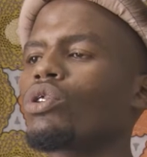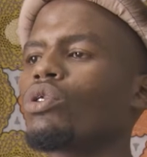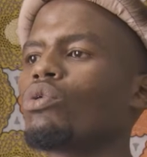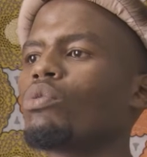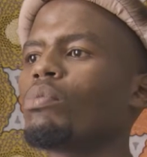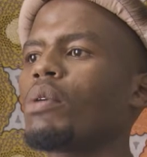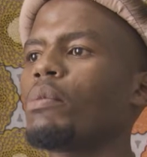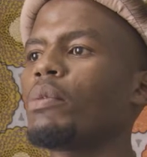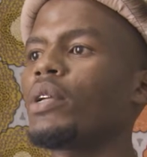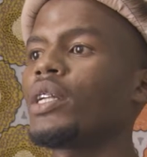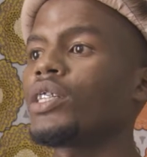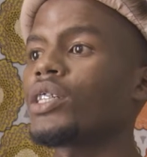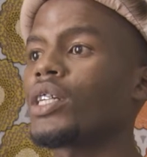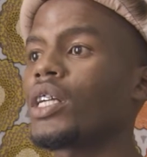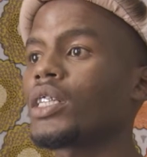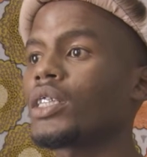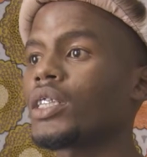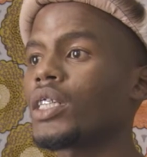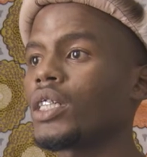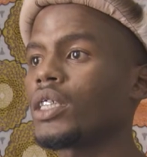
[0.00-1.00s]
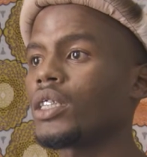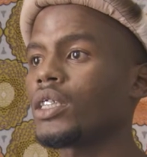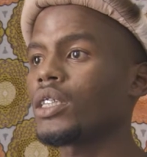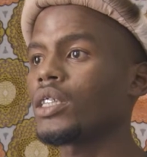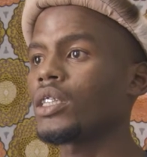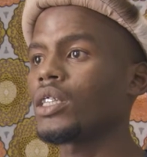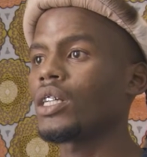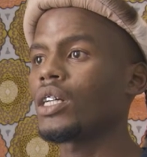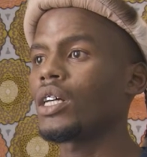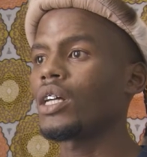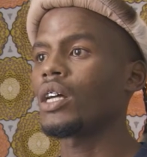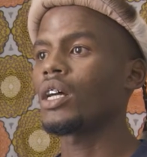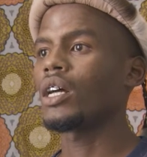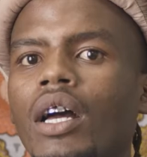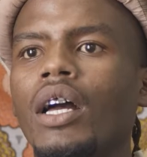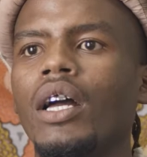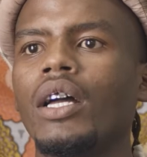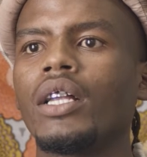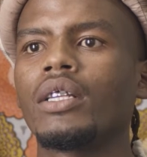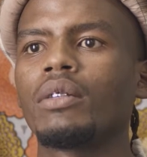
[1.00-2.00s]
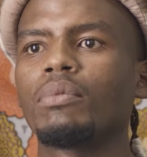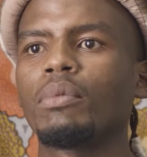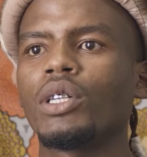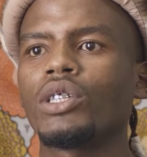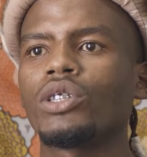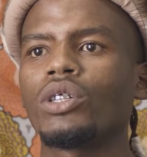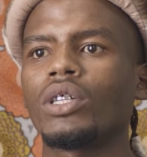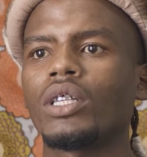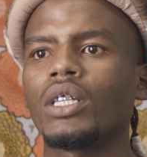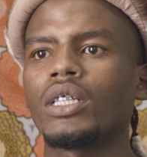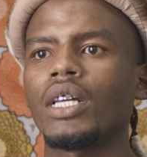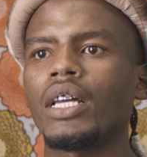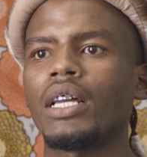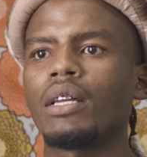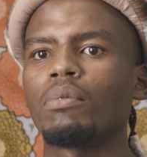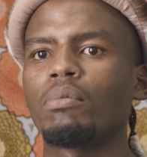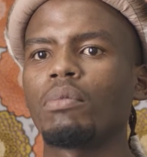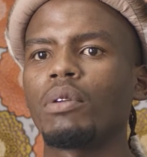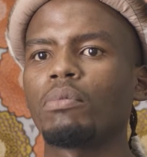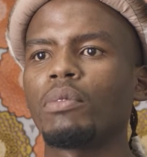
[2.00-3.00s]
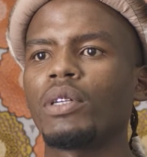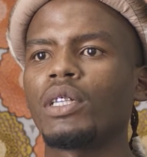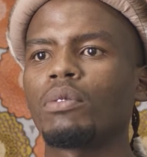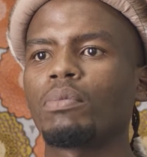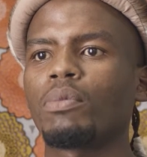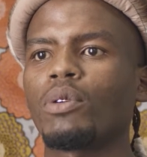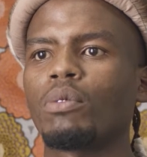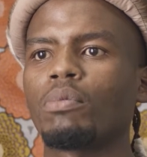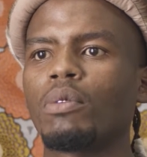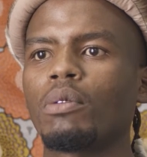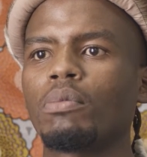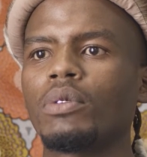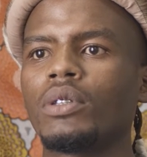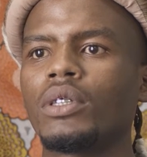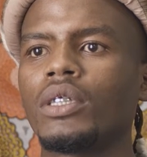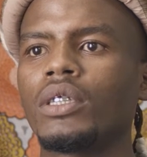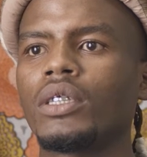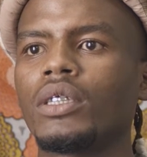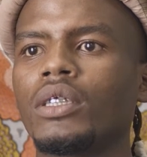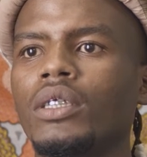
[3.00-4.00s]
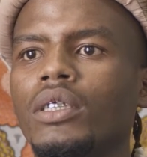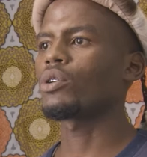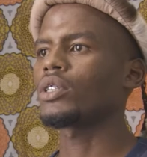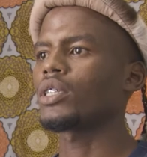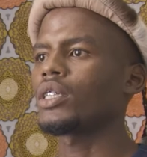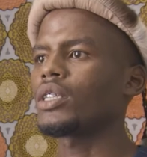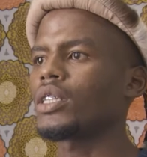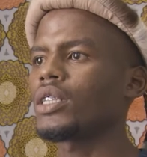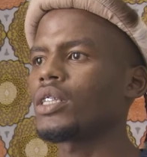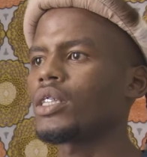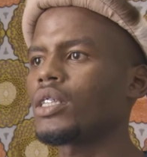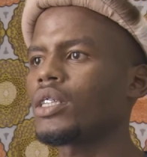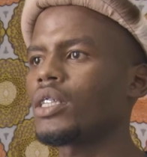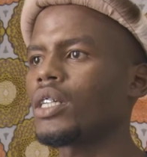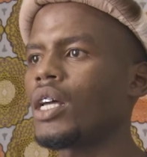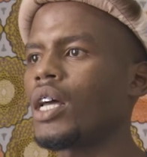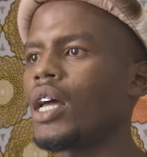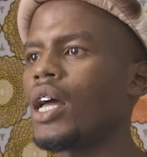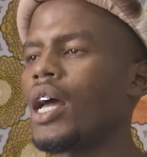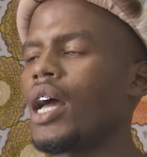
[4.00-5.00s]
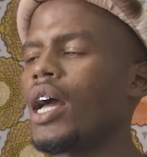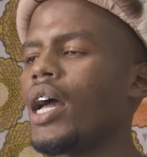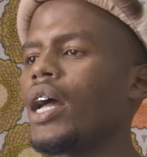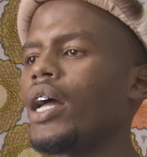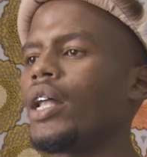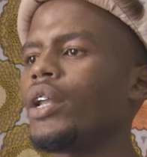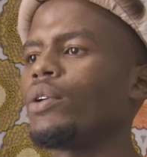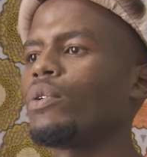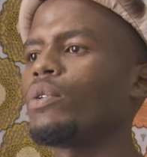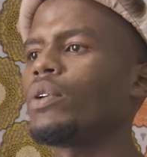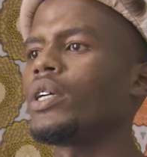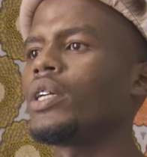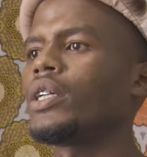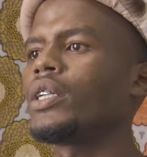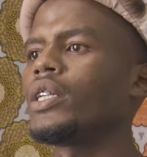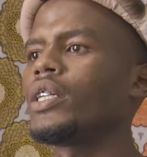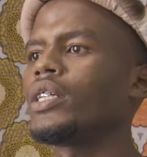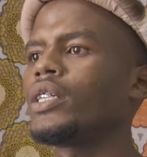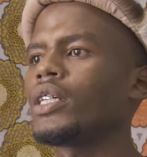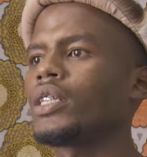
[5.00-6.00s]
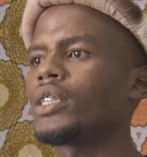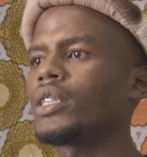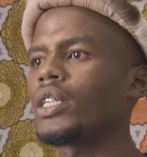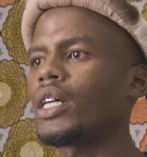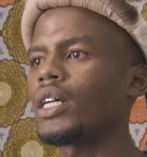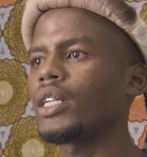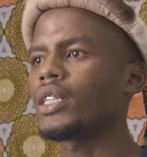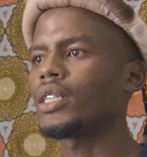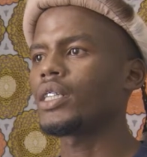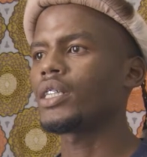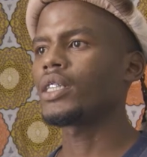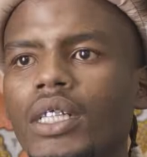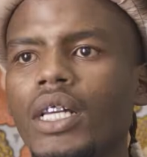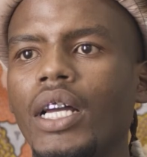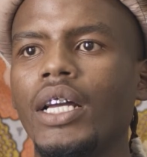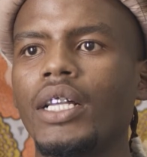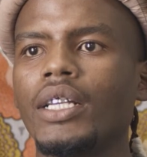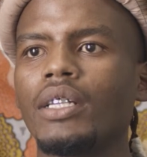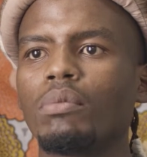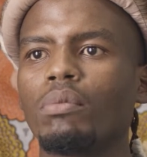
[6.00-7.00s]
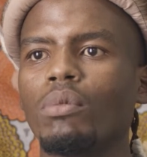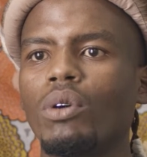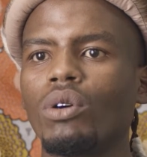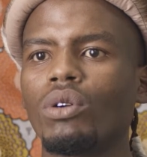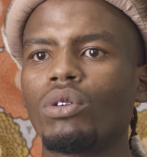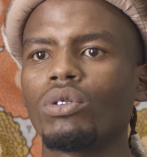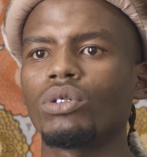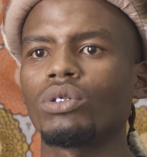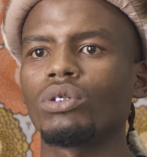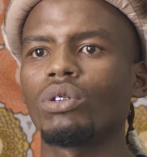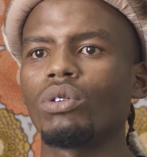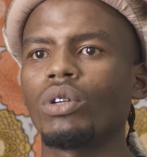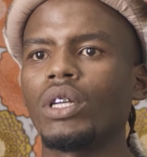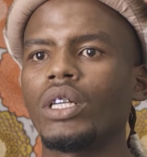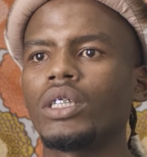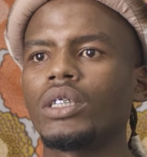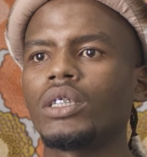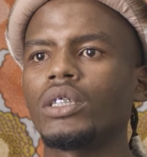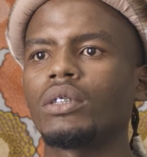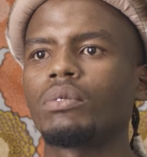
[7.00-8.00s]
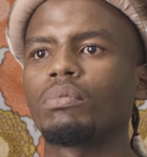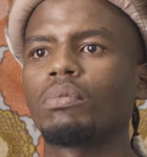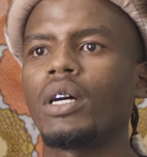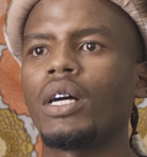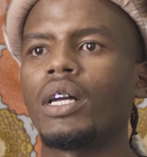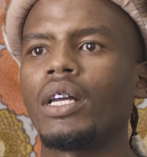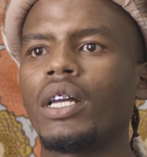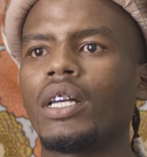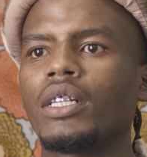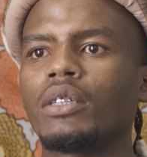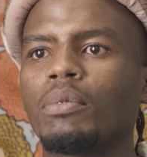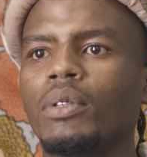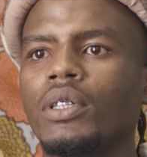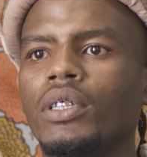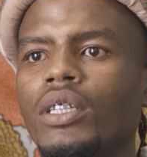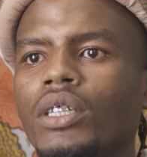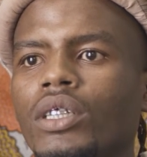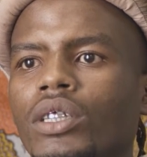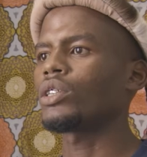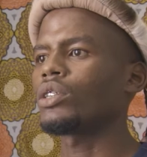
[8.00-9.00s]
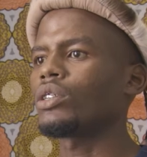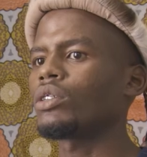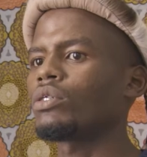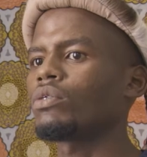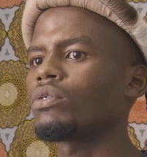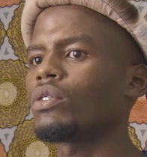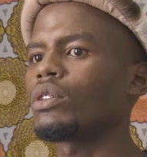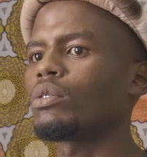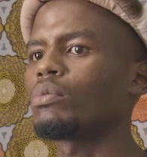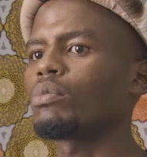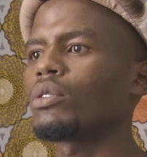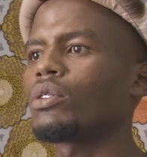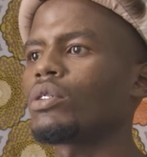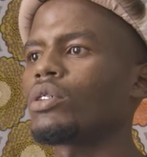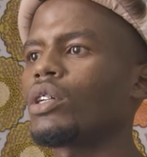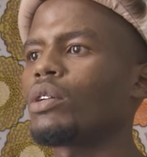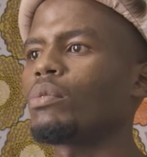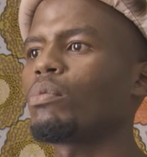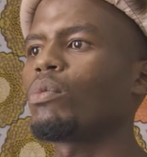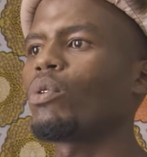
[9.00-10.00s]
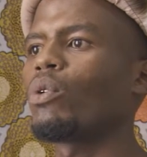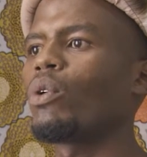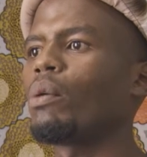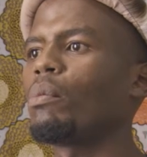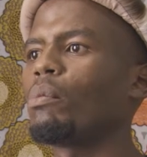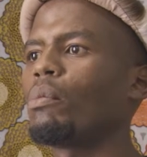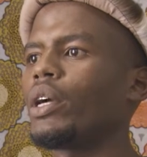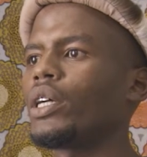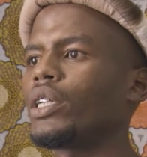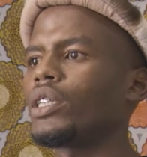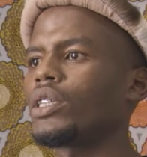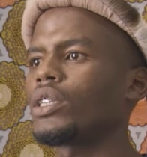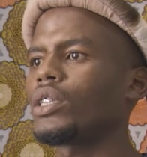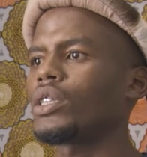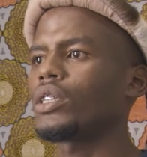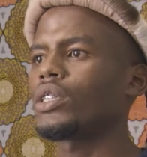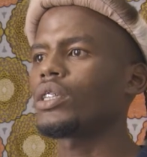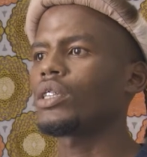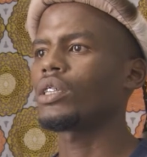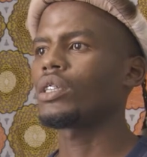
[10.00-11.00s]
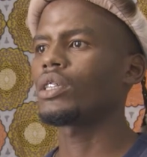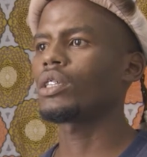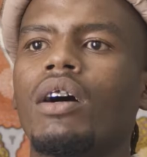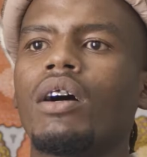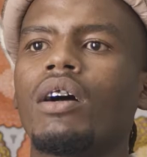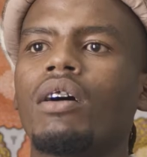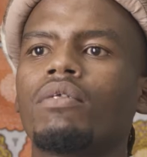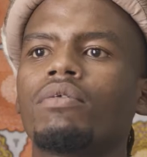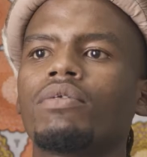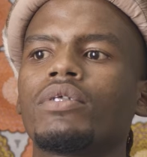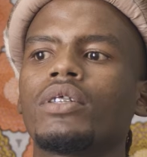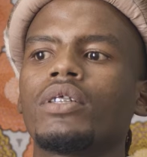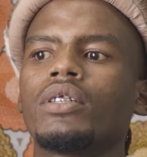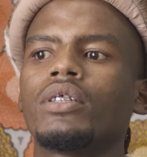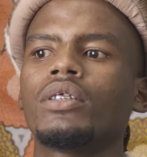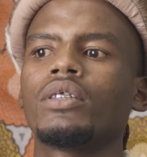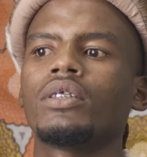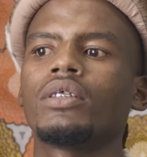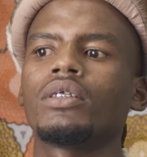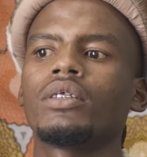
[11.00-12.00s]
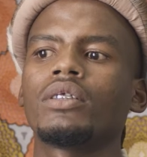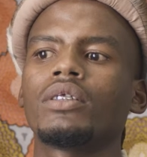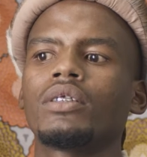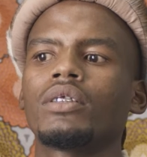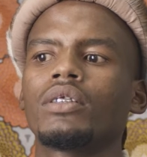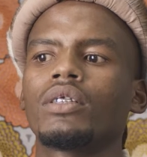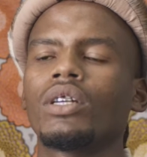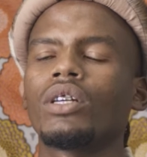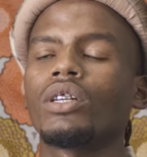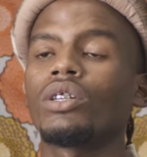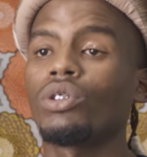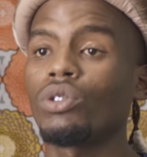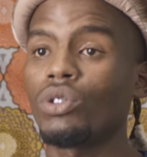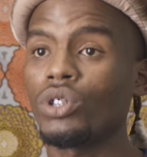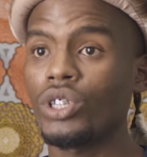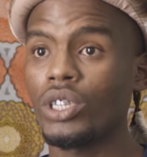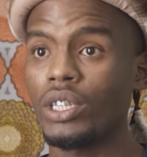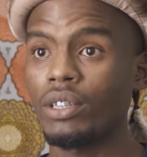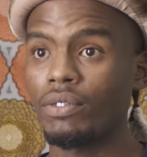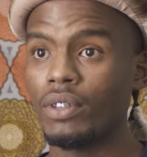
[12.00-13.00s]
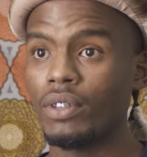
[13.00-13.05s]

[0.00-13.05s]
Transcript: grow my managerial skills and make sure that I implement proper business processes and we did just that and more. So yes, my expectations for the program were met. I've seen a huge